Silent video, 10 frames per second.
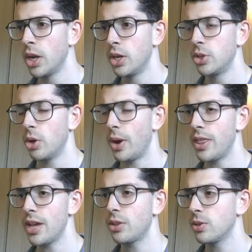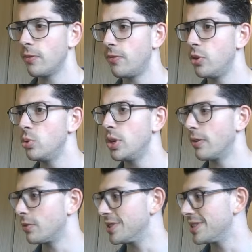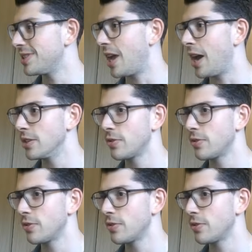So I think there's a few different styles